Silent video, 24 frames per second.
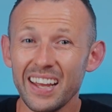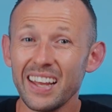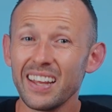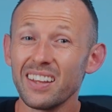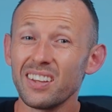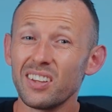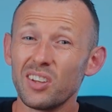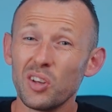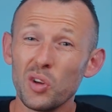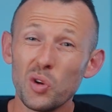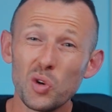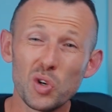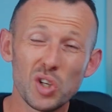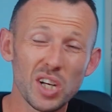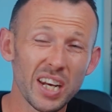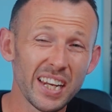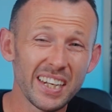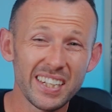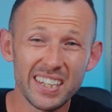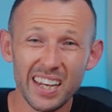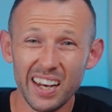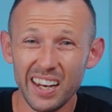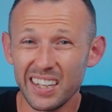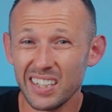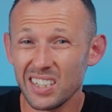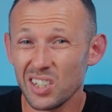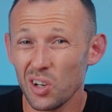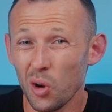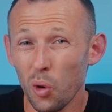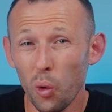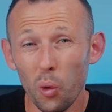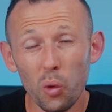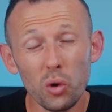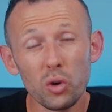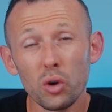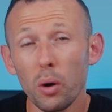it usually deletes
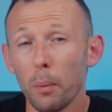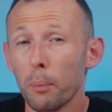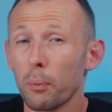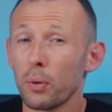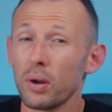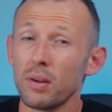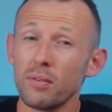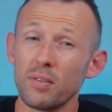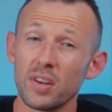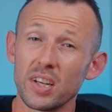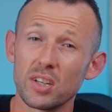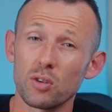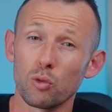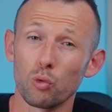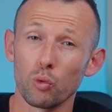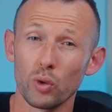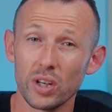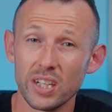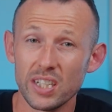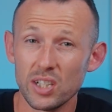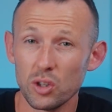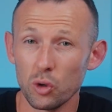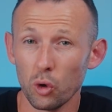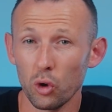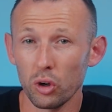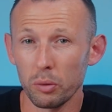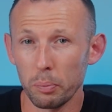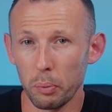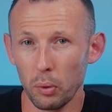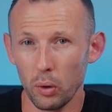all your previous restored